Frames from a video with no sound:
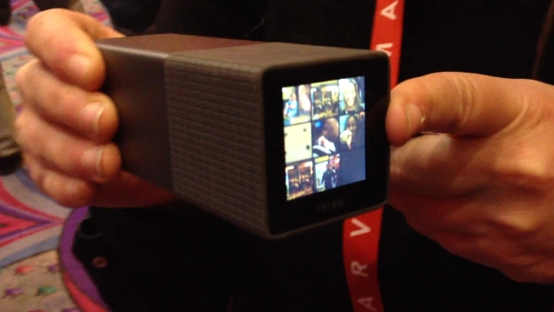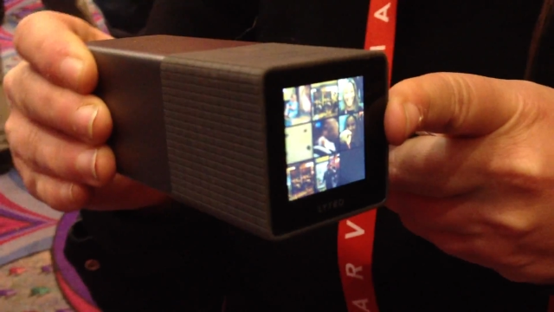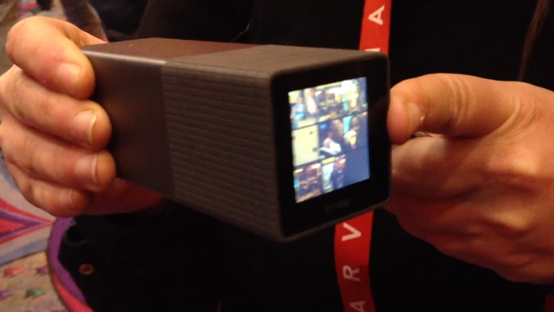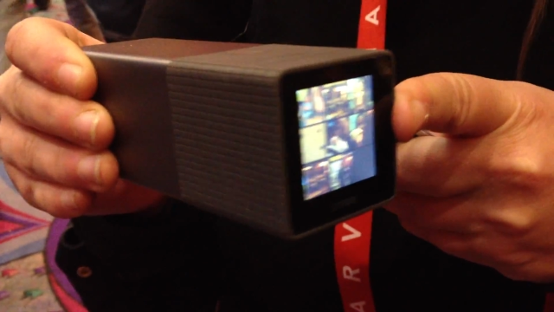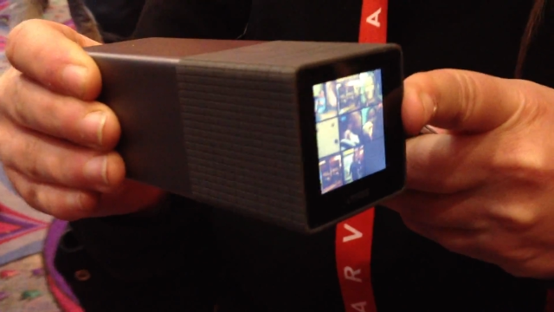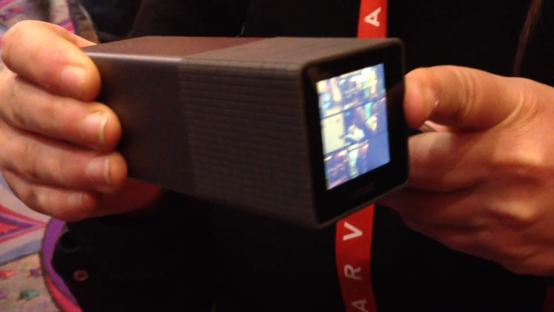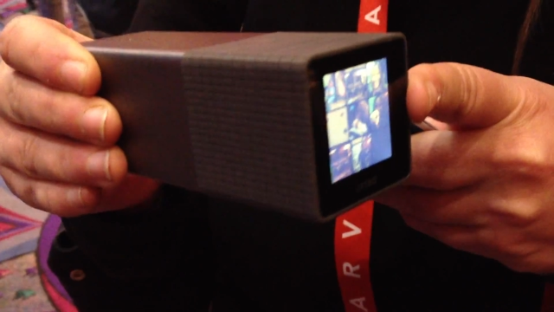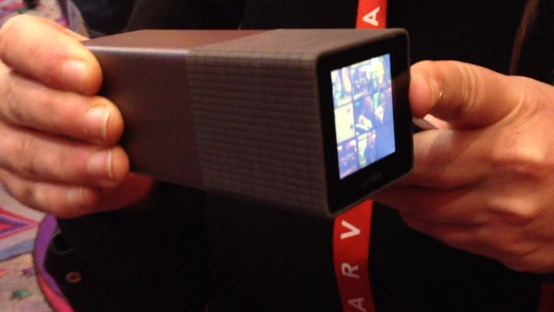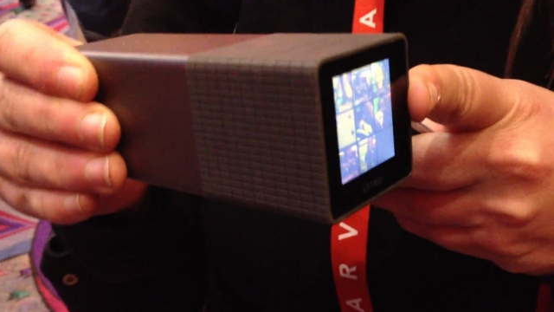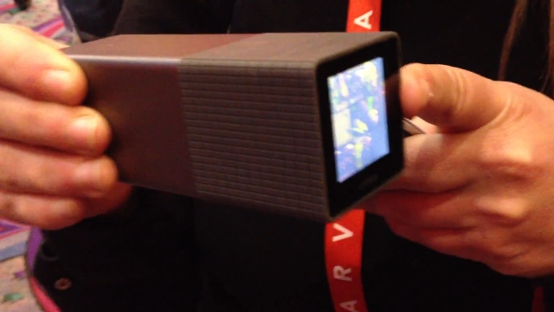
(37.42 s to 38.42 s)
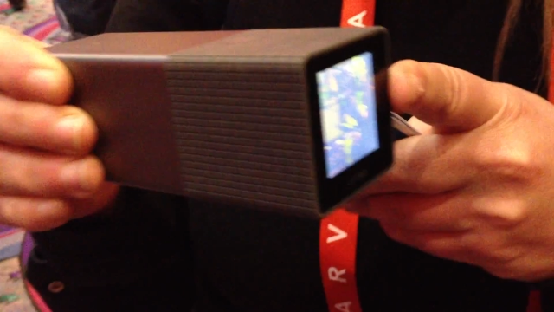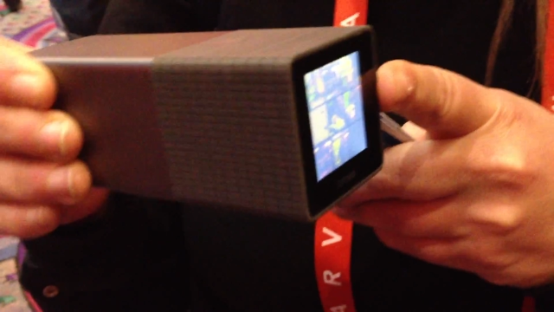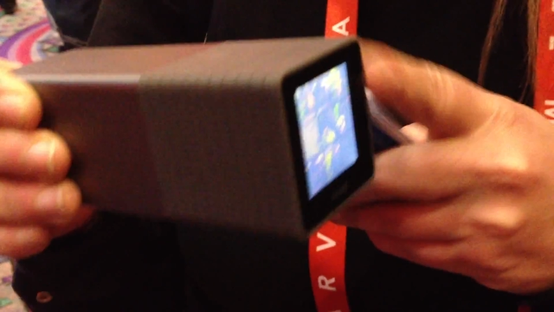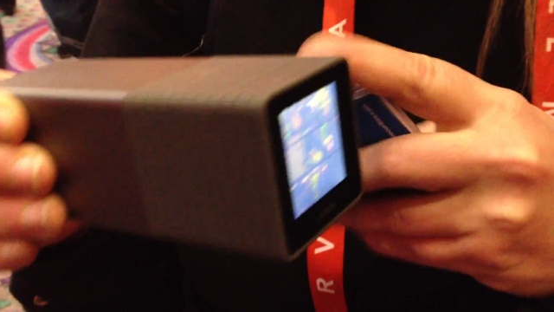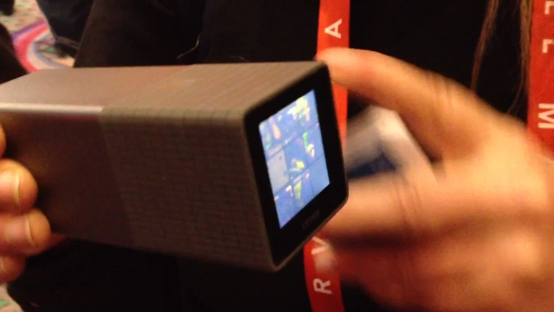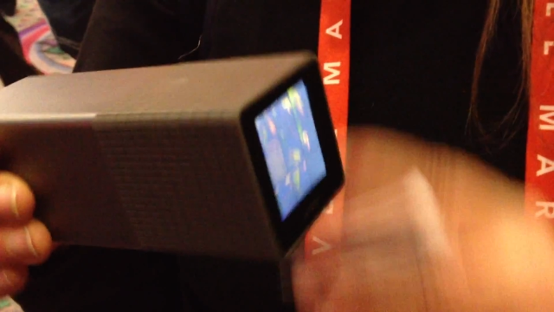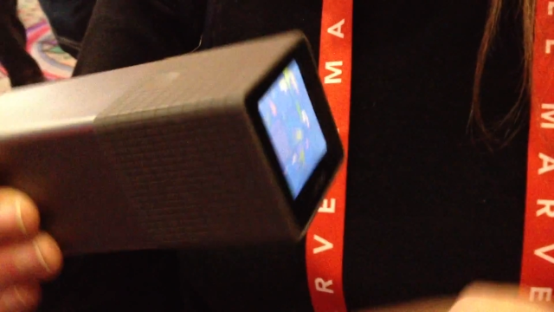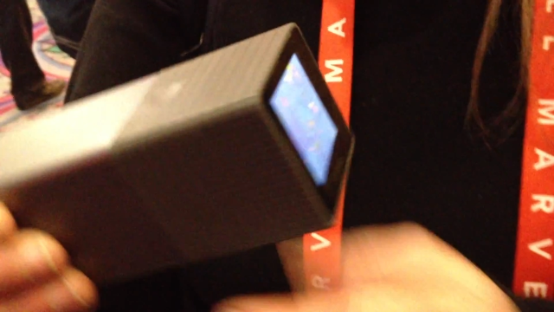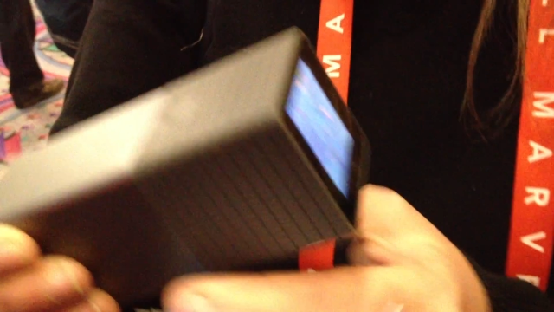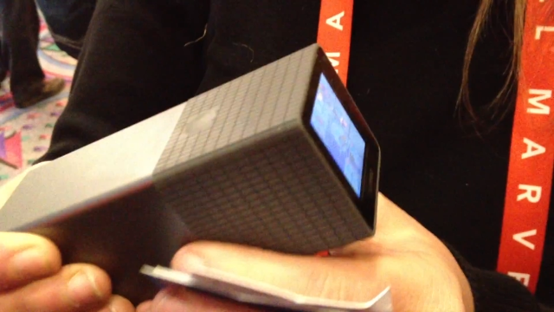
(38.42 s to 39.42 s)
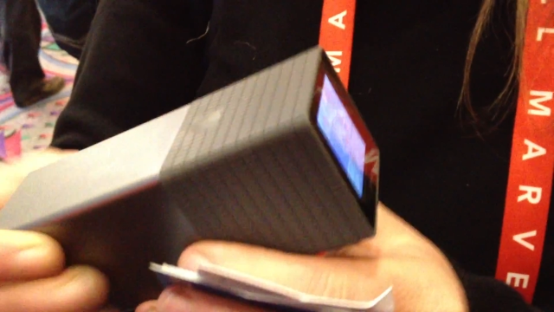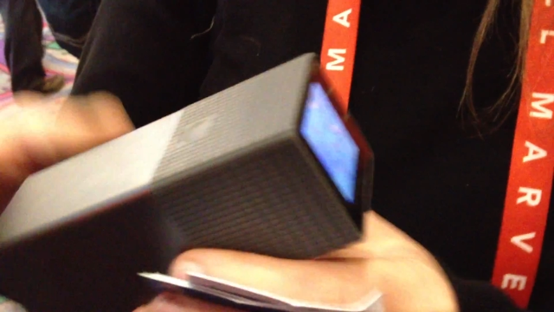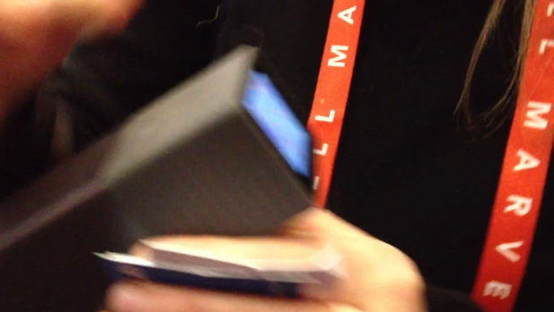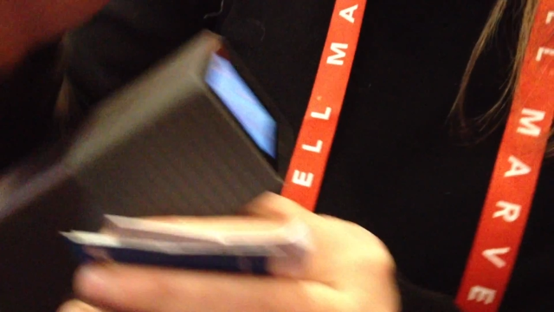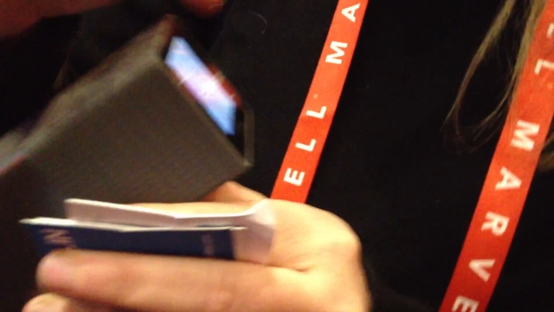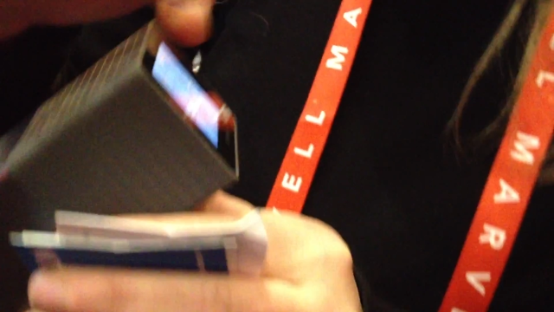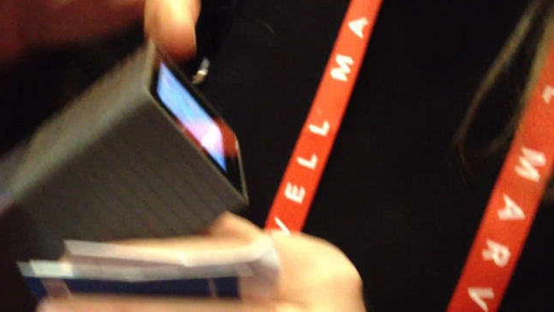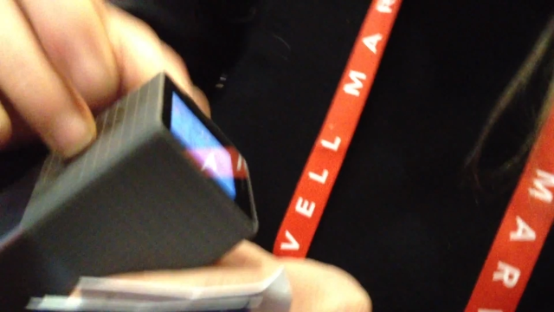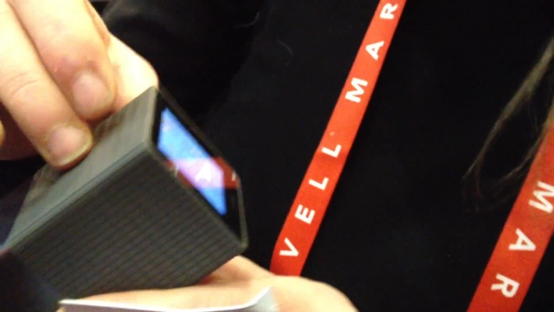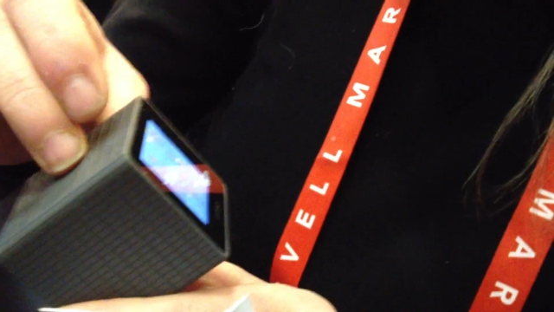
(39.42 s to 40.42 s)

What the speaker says: Nobody's mouth can be seen.